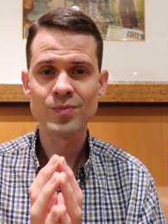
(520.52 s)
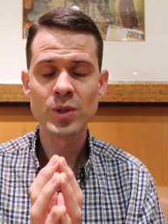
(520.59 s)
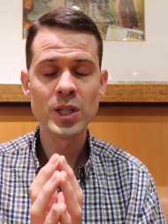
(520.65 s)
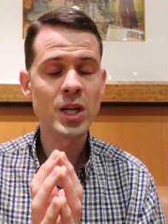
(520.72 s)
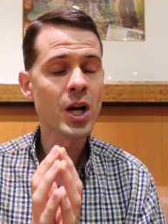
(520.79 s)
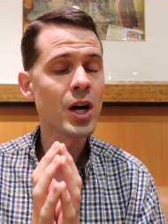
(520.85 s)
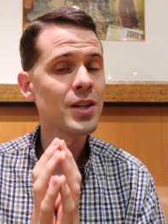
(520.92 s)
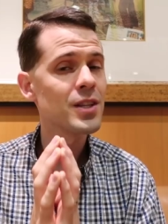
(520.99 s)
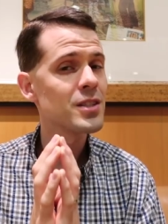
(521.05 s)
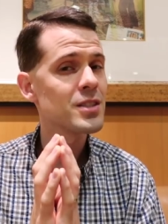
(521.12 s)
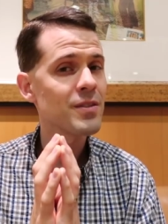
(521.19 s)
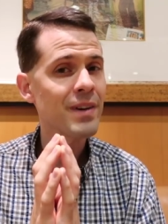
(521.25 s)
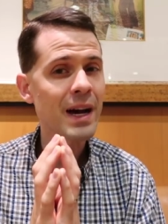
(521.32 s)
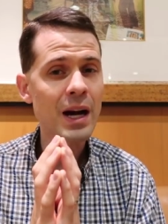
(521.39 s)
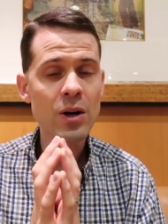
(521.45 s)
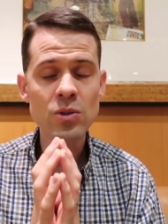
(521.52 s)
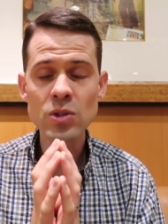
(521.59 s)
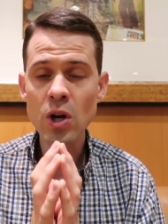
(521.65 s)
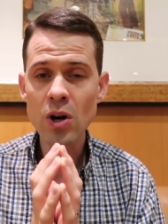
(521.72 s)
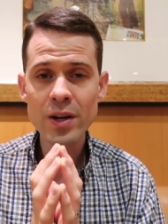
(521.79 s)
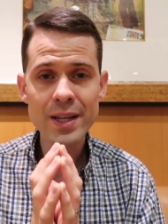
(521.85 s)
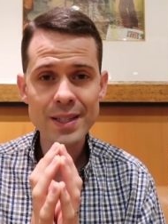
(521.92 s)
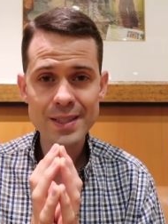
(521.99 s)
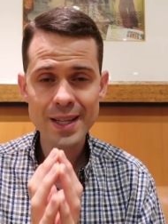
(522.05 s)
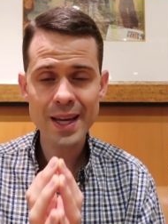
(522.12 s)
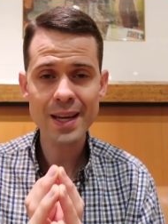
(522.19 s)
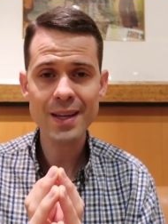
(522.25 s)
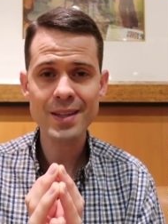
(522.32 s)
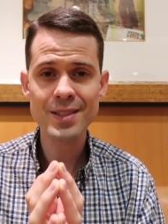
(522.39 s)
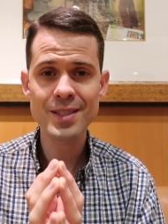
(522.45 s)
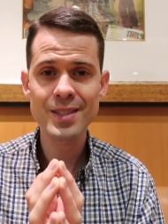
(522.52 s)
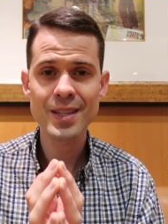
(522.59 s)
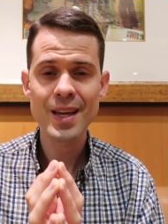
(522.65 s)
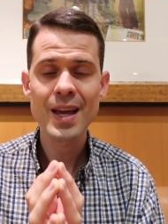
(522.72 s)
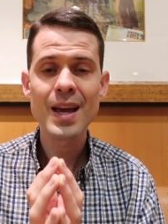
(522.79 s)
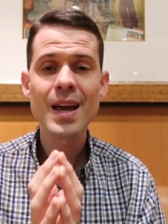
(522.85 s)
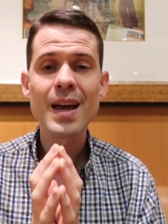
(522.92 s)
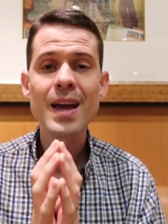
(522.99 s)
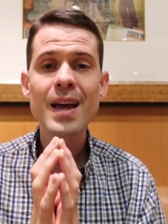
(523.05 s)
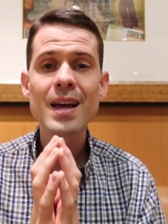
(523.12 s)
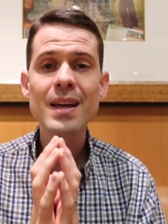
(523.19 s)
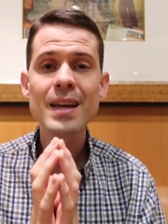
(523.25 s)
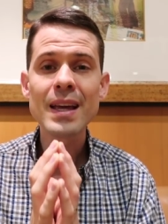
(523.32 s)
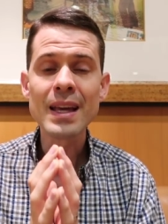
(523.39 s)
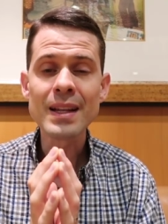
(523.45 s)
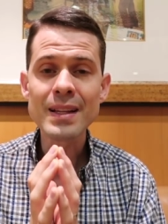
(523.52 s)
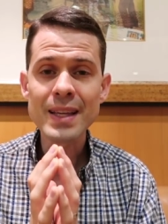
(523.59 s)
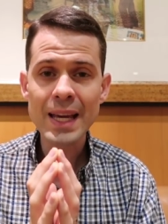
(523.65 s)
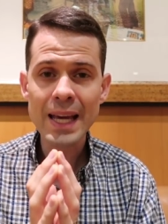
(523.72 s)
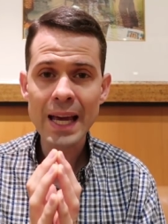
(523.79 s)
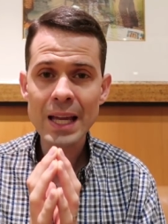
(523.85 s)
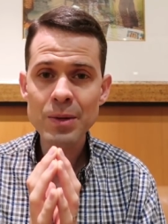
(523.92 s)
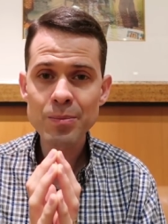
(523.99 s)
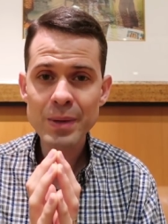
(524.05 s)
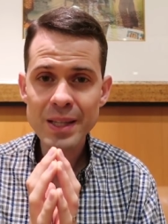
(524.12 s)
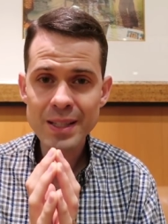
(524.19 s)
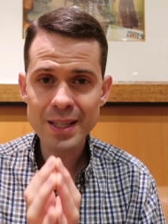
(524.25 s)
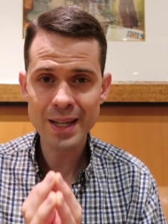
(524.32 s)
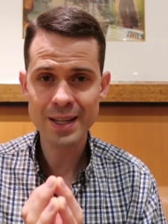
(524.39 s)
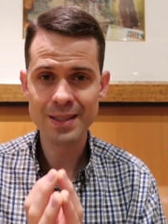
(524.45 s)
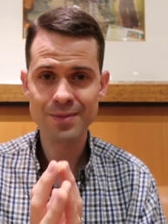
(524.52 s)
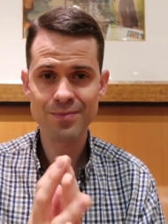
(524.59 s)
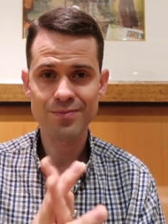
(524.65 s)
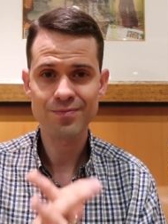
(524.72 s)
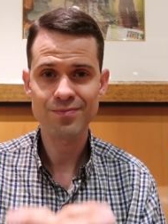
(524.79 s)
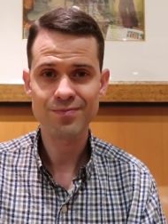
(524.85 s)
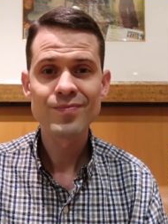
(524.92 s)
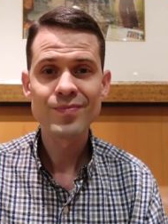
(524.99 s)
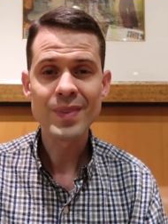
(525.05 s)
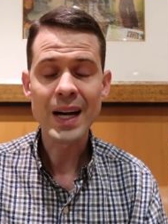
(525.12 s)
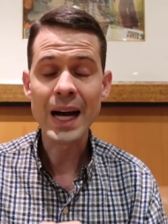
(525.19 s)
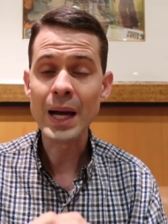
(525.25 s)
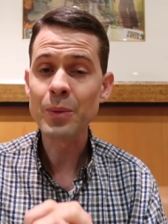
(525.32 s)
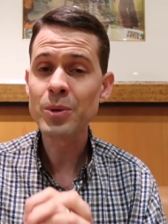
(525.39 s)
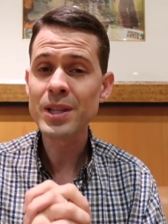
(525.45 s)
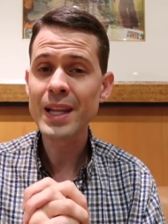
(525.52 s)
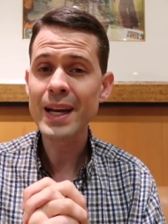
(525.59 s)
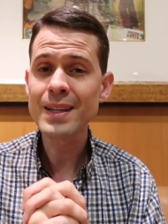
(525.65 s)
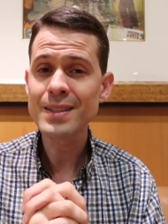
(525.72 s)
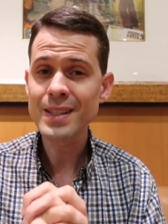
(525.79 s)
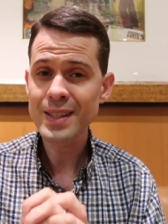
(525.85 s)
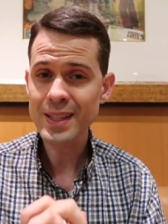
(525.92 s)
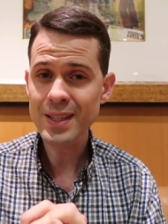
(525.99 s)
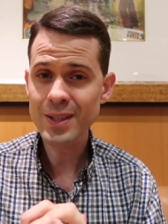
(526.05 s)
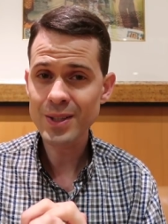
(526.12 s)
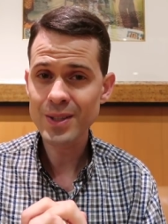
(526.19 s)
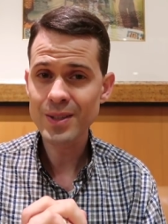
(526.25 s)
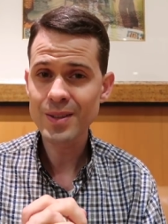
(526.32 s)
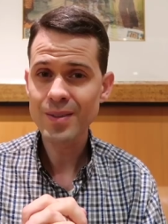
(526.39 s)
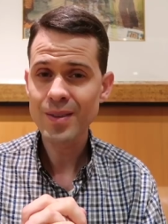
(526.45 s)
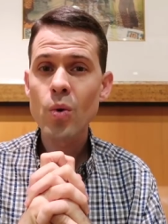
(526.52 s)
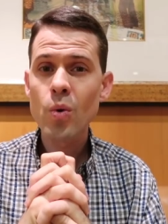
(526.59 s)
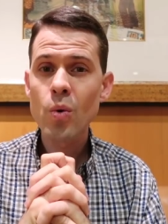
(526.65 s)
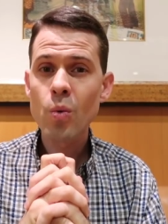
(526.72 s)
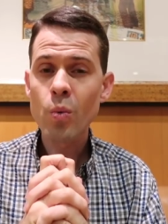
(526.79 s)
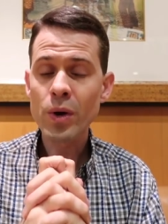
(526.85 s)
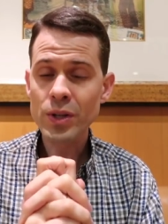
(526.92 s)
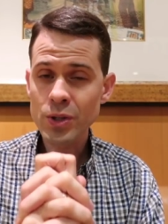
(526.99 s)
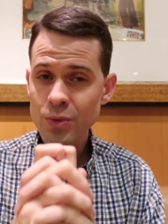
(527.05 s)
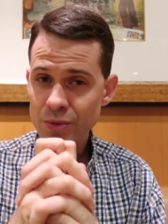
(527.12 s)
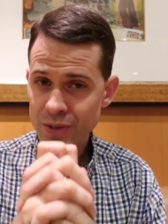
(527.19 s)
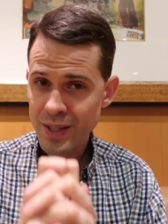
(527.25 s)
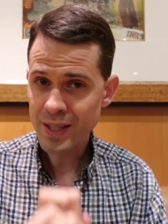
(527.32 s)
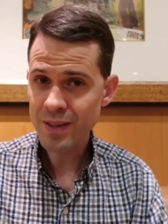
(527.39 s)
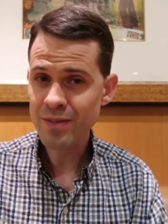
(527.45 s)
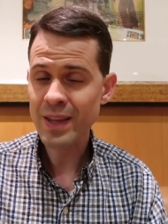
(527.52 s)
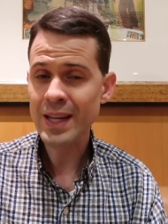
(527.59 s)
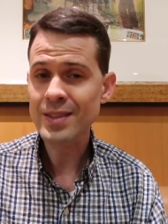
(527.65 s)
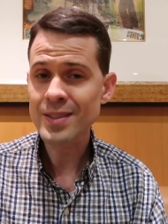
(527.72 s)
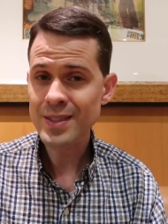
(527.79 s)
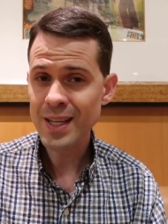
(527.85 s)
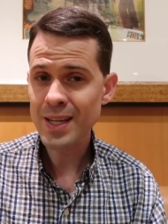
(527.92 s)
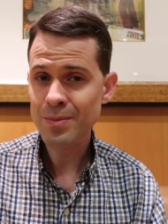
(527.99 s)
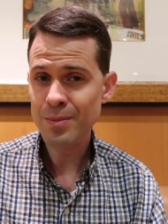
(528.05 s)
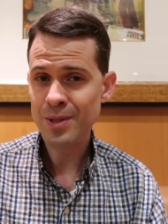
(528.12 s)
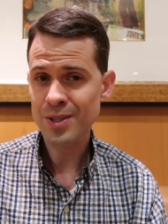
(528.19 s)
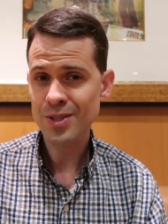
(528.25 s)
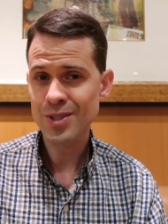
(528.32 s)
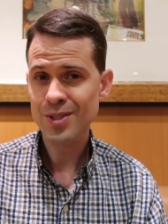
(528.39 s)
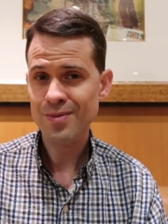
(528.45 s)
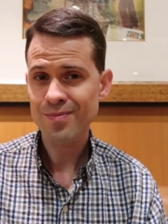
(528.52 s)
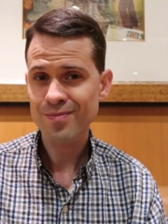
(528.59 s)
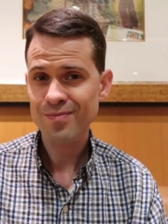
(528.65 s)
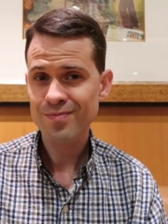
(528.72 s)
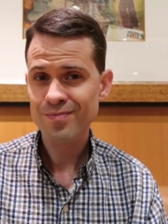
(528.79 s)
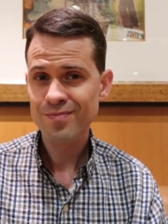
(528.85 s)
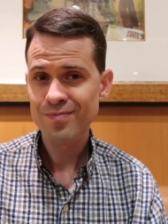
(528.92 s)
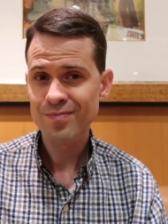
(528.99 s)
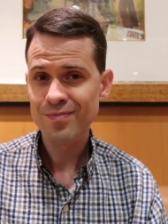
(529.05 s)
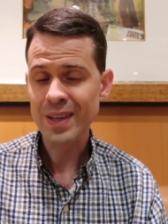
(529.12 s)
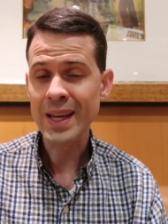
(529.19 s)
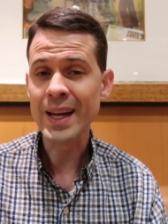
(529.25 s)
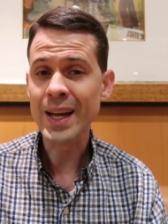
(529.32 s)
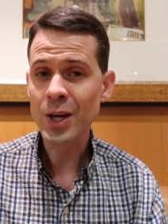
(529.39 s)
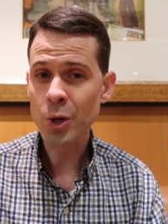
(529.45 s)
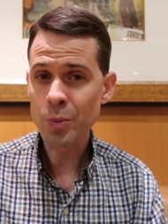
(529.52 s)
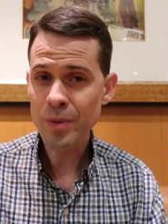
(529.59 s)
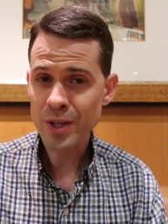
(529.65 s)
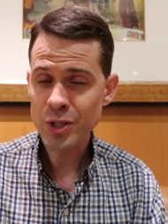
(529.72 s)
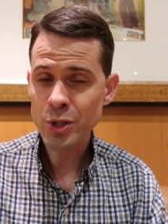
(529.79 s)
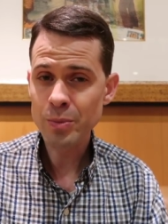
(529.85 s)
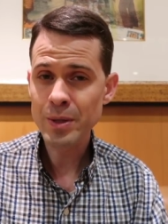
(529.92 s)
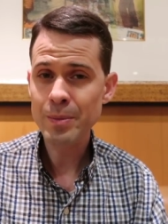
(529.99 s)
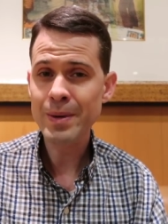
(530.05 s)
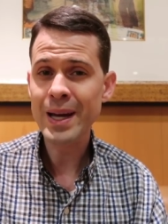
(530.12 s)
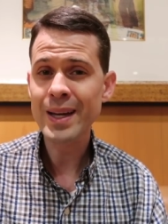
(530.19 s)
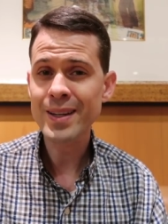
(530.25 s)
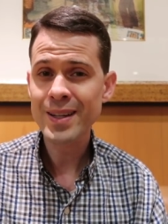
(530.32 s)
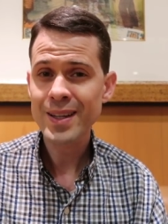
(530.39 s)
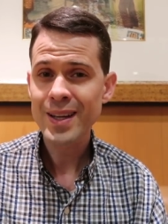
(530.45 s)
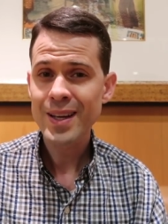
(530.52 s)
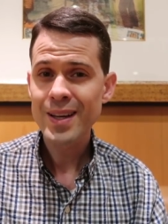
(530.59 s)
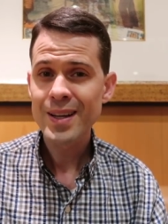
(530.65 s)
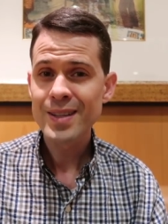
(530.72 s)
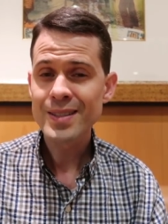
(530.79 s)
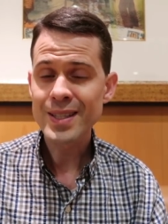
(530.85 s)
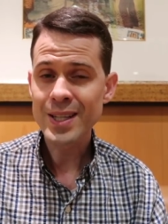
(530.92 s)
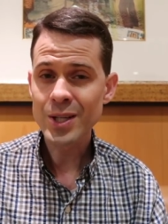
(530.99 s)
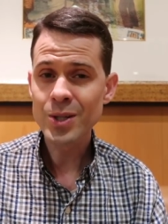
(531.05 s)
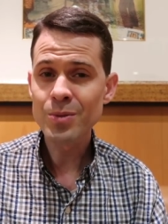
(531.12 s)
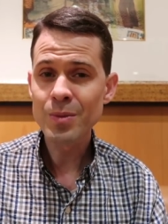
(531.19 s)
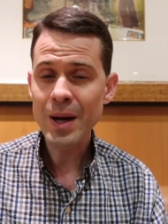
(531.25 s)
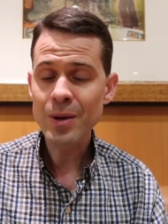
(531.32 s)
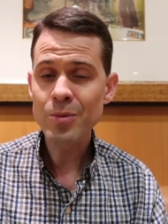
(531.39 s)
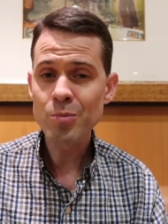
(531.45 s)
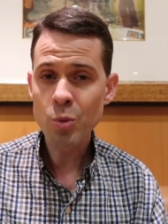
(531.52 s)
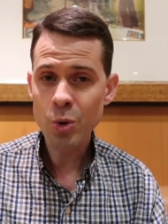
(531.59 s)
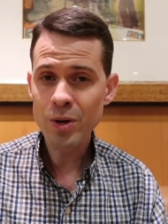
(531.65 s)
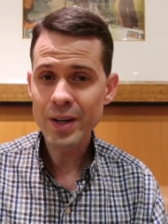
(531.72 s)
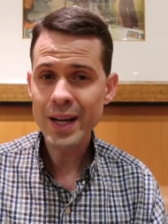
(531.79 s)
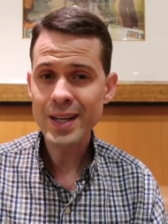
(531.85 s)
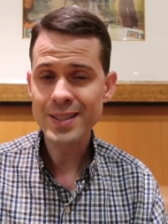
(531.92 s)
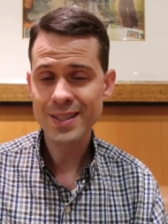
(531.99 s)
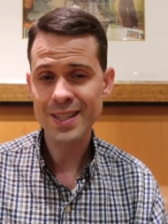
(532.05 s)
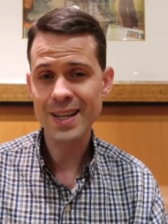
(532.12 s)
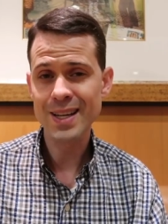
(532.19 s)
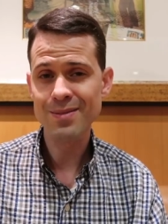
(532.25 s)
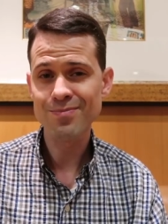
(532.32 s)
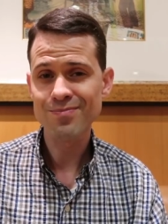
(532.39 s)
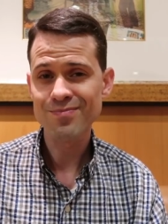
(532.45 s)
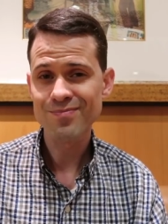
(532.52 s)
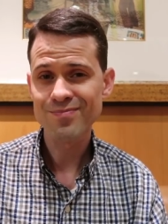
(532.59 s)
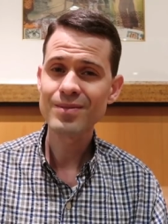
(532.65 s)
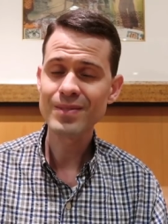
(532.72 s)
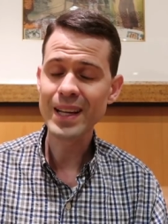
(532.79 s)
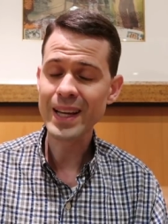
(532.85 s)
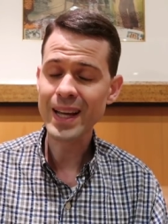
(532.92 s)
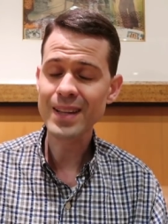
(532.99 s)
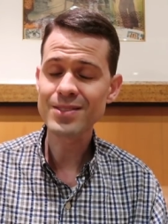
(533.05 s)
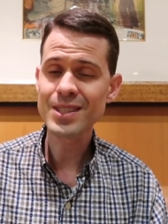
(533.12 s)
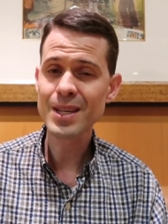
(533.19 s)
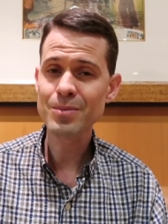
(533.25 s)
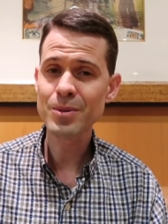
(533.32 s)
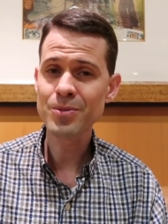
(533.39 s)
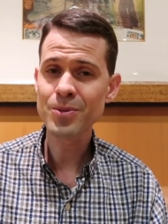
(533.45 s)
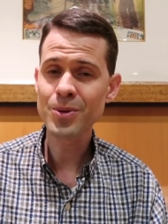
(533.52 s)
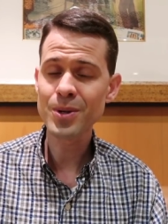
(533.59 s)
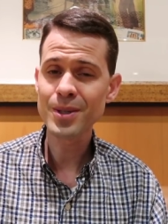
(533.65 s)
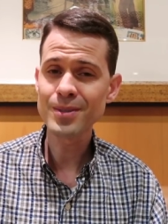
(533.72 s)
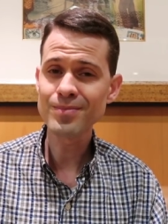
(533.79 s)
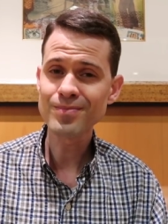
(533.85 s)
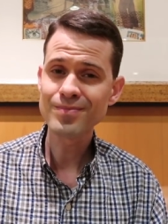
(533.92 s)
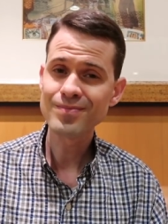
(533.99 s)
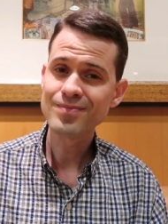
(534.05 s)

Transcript: Regardless of how long it takes, it can be done. I would like to hear what you think of that statement. And I hope that you'll be back to hear about more next time. Like I've said before,